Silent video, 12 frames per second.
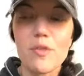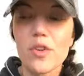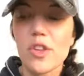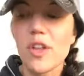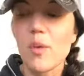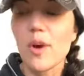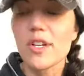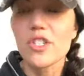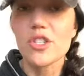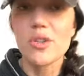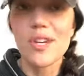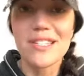whether they want
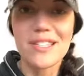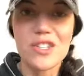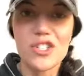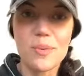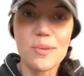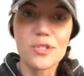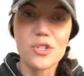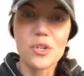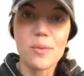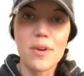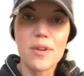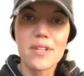to get to the gym a certain
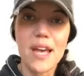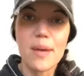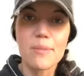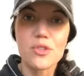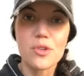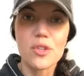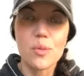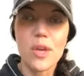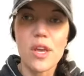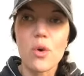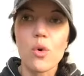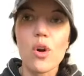amount of times during the
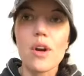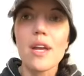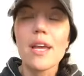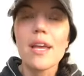week, or